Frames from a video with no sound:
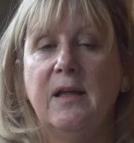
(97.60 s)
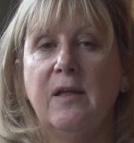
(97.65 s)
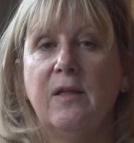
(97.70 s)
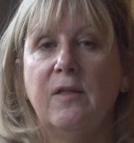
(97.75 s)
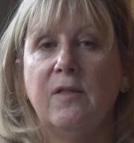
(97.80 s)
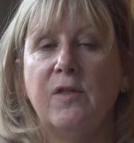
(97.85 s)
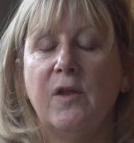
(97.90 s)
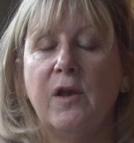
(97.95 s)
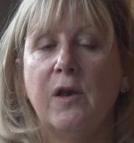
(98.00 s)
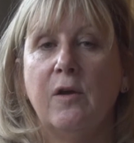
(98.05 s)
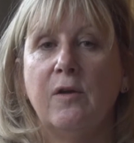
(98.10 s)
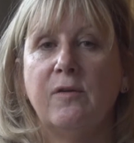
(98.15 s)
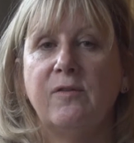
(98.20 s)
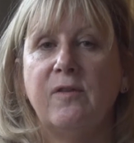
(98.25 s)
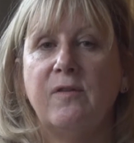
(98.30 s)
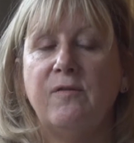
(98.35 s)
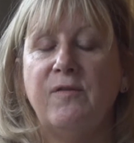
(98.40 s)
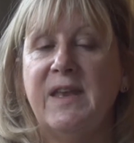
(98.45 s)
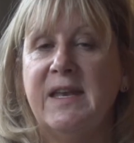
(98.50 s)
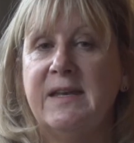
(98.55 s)
the loss
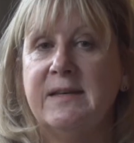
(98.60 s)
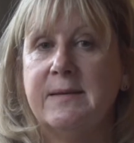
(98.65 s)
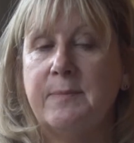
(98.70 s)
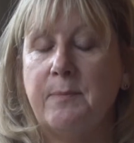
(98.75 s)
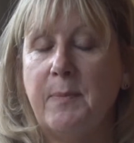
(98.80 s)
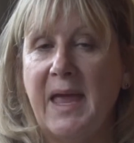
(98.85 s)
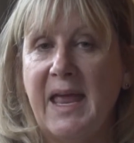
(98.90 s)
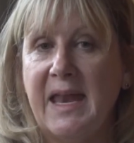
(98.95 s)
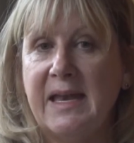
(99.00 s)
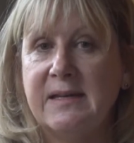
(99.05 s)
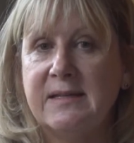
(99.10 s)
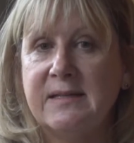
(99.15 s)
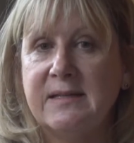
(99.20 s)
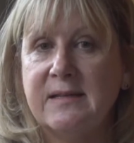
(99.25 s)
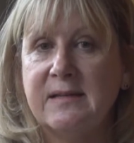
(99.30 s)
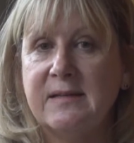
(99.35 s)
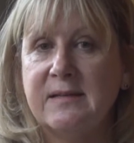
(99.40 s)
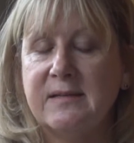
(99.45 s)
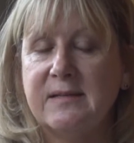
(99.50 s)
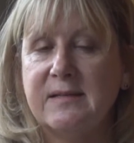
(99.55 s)
of
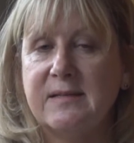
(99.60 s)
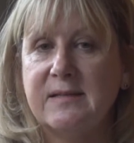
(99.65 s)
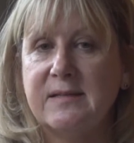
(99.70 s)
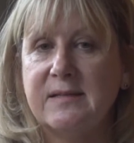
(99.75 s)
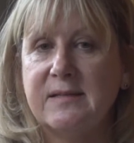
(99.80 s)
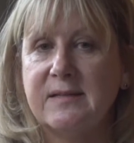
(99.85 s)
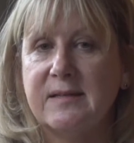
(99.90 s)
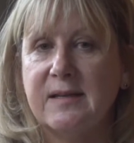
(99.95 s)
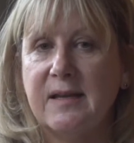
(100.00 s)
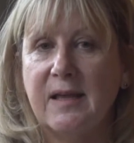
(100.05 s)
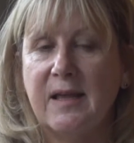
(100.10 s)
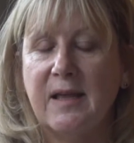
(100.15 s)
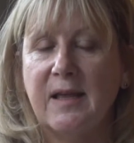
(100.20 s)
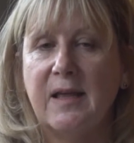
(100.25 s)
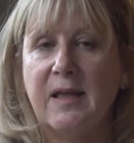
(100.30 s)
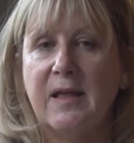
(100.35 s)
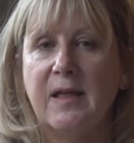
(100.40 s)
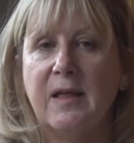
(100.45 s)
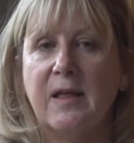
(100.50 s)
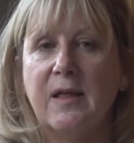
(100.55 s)
independence,
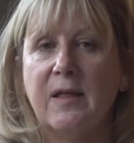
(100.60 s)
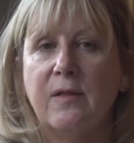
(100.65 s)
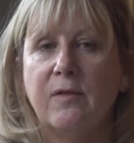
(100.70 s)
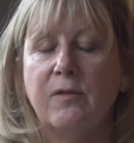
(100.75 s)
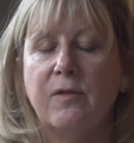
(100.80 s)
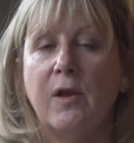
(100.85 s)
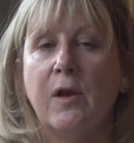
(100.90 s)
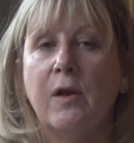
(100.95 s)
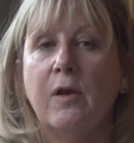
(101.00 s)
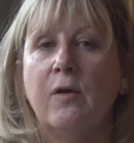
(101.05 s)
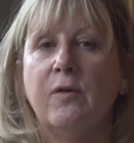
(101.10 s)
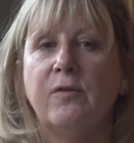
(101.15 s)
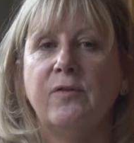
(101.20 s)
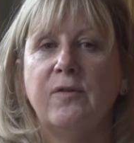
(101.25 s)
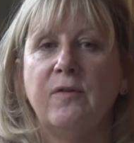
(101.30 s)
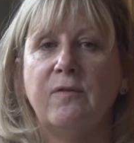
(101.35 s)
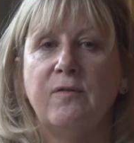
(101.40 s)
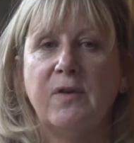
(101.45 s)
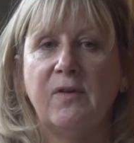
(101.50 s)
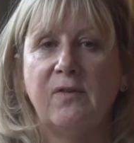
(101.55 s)
the loss
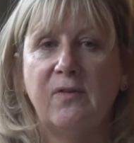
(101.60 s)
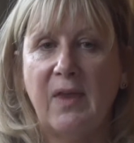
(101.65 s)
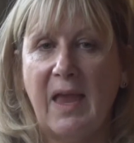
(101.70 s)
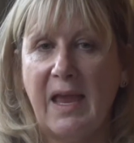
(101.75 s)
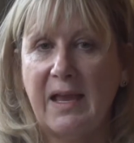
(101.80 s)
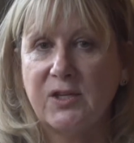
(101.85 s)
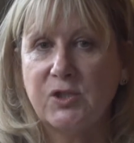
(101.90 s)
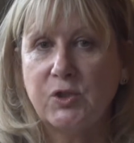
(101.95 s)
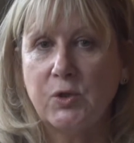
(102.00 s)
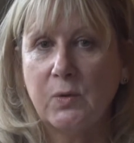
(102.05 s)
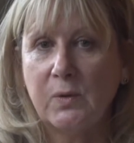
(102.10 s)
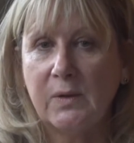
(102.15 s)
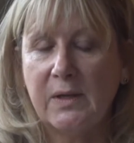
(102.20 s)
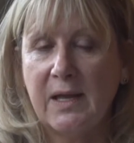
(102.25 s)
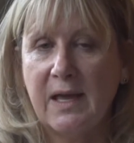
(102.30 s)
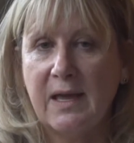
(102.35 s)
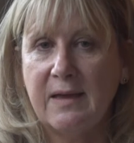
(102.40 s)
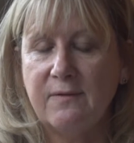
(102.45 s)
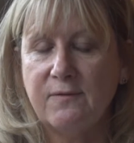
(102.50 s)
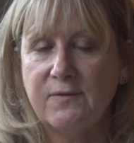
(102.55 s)
of a sexual
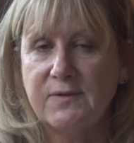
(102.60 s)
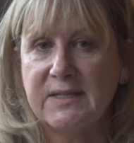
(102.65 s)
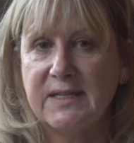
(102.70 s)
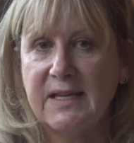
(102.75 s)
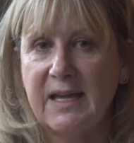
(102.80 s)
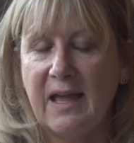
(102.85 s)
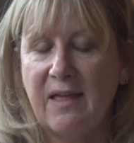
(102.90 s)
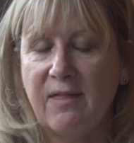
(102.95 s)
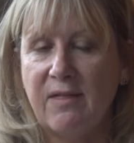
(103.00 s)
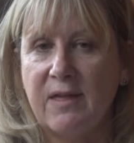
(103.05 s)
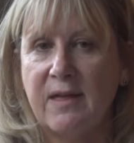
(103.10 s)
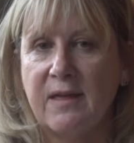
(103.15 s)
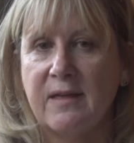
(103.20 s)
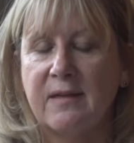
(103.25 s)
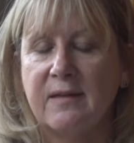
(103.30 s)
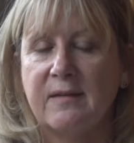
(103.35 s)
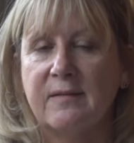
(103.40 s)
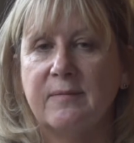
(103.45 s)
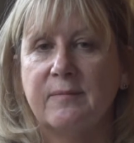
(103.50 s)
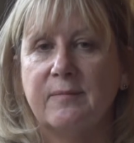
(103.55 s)
life
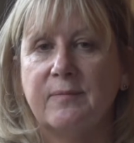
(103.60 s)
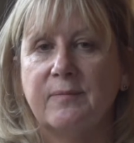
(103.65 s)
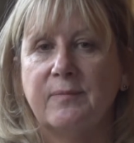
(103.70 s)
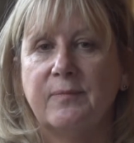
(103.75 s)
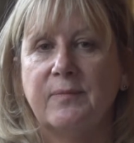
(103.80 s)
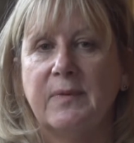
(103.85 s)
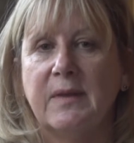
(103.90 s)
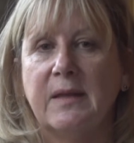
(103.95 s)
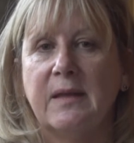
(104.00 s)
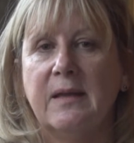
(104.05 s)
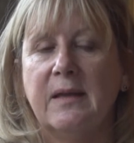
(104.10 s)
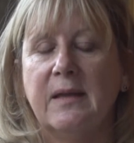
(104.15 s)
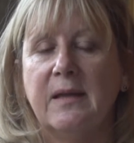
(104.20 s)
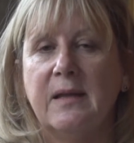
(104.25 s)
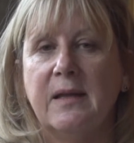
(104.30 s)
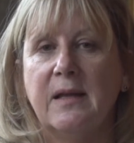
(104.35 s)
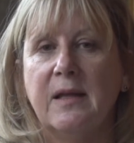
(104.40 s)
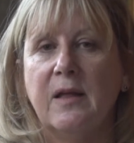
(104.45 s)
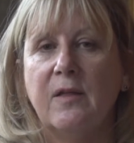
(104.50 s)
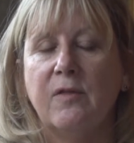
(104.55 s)
together,
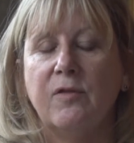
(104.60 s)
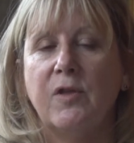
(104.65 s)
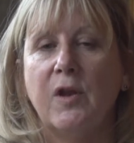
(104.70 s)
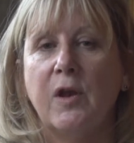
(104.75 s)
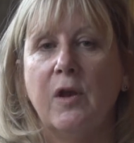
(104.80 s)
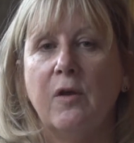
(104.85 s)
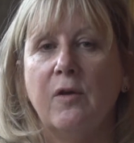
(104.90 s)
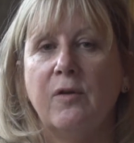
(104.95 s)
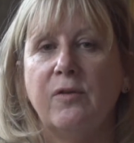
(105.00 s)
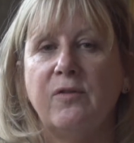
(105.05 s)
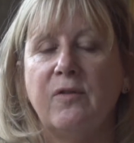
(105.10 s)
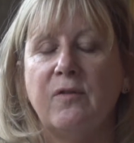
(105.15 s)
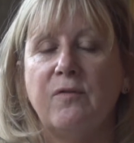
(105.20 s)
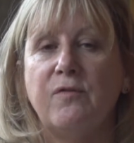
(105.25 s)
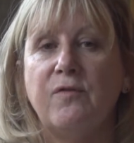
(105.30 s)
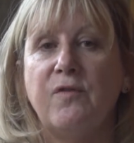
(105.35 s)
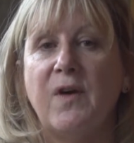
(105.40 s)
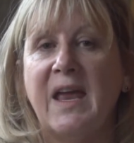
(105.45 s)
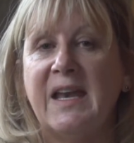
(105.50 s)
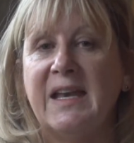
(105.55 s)
the loss of
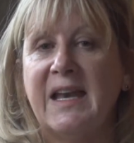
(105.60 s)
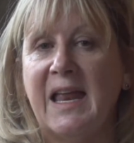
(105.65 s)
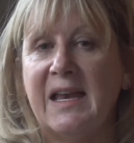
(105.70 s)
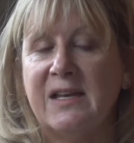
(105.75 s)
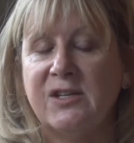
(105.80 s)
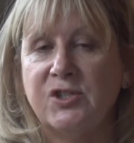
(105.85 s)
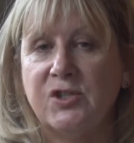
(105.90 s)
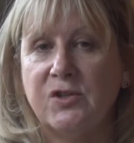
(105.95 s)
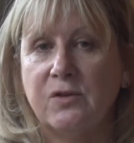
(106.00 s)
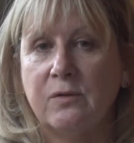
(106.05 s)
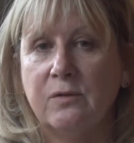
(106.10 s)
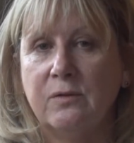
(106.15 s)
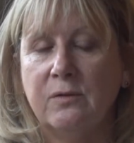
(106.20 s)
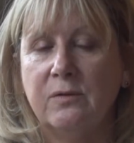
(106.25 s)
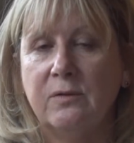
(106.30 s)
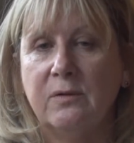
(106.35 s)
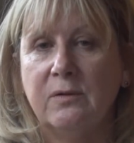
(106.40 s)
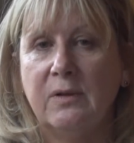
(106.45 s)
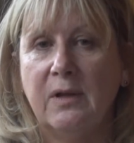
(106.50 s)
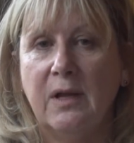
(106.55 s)

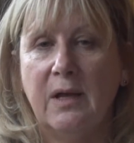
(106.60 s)
financial